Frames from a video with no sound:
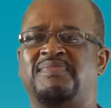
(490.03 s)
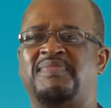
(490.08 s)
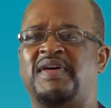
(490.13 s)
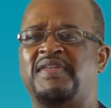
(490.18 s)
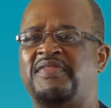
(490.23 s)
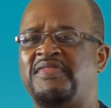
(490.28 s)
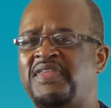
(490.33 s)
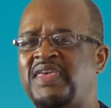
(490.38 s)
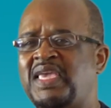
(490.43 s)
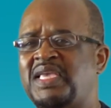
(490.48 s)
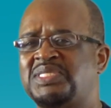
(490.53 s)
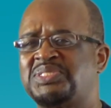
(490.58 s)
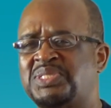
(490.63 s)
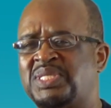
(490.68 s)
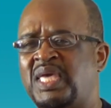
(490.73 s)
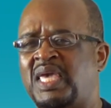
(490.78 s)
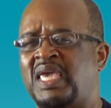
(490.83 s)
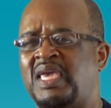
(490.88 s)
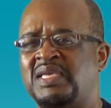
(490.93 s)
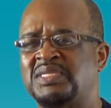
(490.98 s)
but these
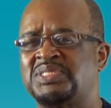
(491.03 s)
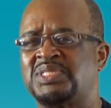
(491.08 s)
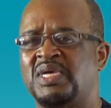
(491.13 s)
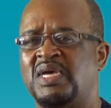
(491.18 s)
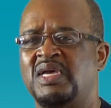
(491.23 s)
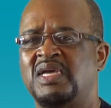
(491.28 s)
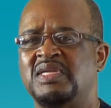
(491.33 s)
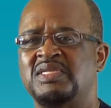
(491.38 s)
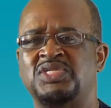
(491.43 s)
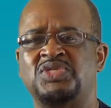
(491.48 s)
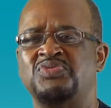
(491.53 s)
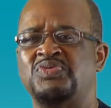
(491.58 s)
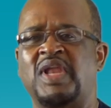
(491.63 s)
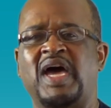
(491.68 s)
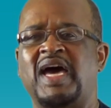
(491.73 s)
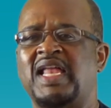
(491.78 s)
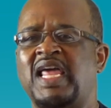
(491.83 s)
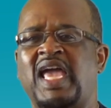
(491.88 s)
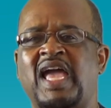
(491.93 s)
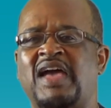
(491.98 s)
things do
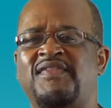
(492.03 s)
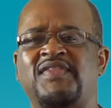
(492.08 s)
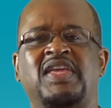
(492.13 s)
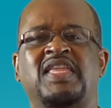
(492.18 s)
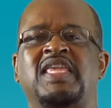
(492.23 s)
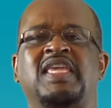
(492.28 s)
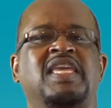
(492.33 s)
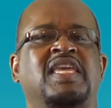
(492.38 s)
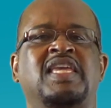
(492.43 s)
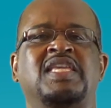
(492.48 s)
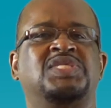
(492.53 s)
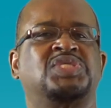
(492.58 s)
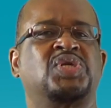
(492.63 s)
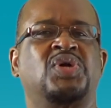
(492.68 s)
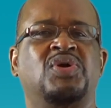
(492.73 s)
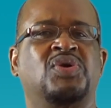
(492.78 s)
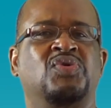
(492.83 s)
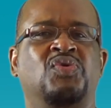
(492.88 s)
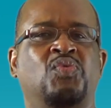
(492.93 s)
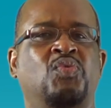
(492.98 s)
not have any
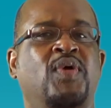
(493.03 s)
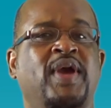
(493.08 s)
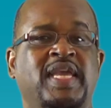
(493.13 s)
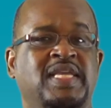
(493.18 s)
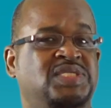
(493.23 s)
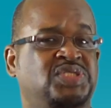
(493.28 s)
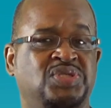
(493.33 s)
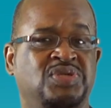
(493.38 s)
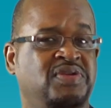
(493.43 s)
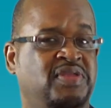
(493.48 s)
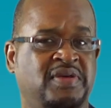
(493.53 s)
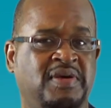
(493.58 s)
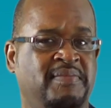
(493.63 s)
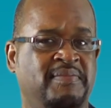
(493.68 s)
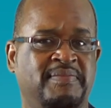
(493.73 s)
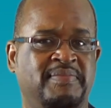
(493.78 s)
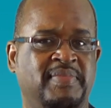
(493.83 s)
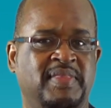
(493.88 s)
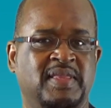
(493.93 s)
eternal weight to them.